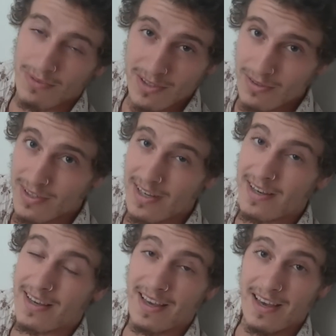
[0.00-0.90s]
If we're
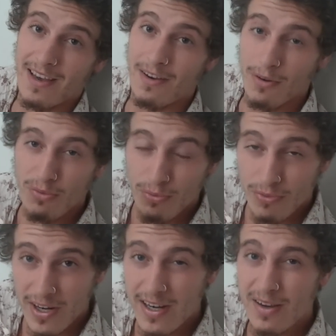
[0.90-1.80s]
talking
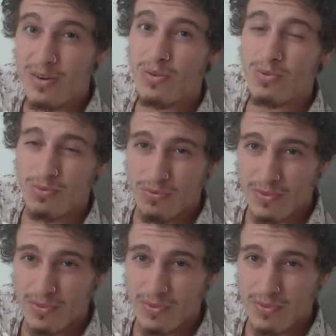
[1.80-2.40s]
real